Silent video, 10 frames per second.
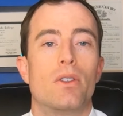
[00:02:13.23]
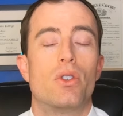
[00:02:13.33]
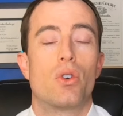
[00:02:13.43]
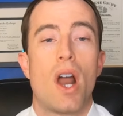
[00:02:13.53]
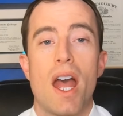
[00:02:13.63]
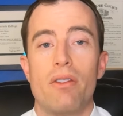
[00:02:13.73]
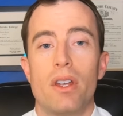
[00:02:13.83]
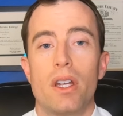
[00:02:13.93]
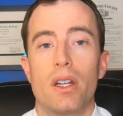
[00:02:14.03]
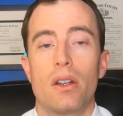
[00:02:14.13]

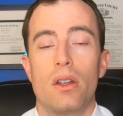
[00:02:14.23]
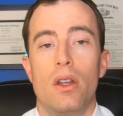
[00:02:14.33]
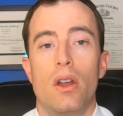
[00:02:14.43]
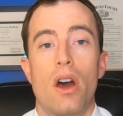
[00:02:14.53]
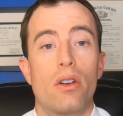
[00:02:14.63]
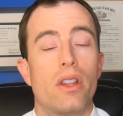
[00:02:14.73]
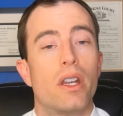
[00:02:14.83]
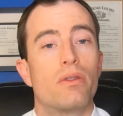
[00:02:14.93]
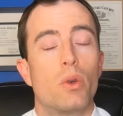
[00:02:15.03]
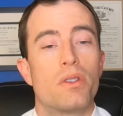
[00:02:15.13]
driving under the
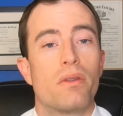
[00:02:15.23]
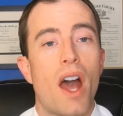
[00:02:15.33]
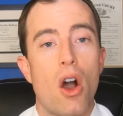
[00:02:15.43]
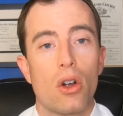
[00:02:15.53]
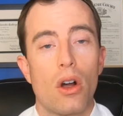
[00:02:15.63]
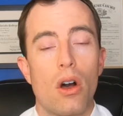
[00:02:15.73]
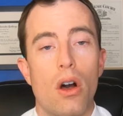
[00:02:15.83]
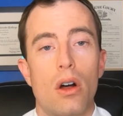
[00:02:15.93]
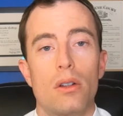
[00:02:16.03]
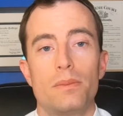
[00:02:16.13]
influence of
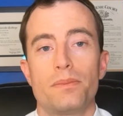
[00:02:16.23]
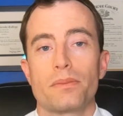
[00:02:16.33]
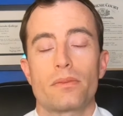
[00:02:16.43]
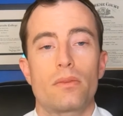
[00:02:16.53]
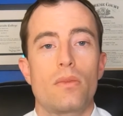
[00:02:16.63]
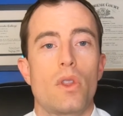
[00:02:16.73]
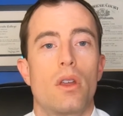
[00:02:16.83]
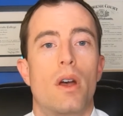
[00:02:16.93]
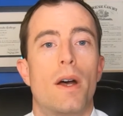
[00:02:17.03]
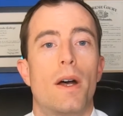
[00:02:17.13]
alcohol,
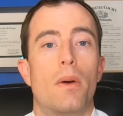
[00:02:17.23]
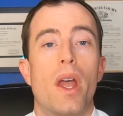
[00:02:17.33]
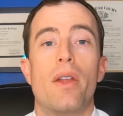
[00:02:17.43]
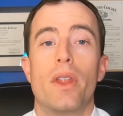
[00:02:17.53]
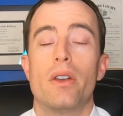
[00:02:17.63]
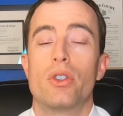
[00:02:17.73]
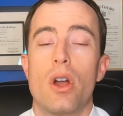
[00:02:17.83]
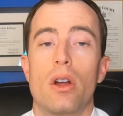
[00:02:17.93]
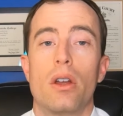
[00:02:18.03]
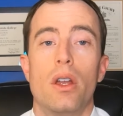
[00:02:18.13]
and then
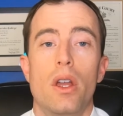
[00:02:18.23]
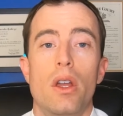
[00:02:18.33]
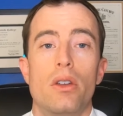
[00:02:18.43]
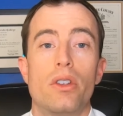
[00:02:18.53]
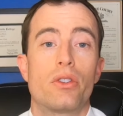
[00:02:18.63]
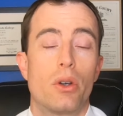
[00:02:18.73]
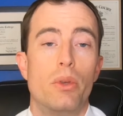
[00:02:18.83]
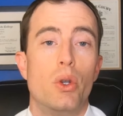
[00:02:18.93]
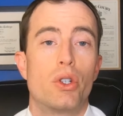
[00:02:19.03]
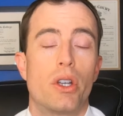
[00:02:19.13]
drug
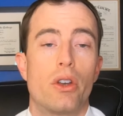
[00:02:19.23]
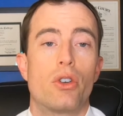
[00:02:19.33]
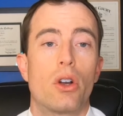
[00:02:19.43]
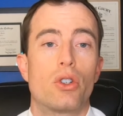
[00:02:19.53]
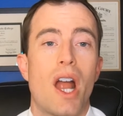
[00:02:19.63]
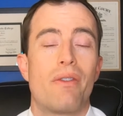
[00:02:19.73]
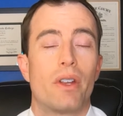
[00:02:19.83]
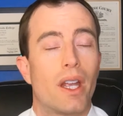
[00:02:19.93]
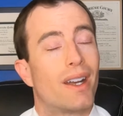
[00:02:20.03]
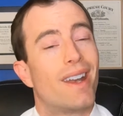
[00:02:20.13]
distribution and drug
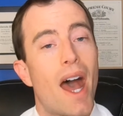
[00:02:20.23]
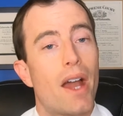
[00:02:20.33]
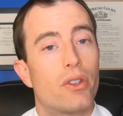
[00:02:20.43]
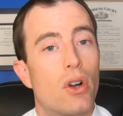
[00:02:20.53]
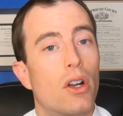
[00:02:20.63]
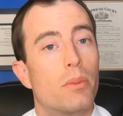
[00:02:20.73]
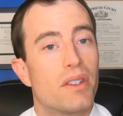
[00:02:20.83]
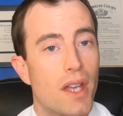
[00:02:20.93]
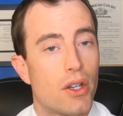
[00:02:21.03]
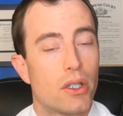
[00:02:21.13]
trafficking, not drug
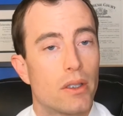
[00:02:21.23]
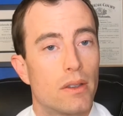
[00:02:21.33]
possession.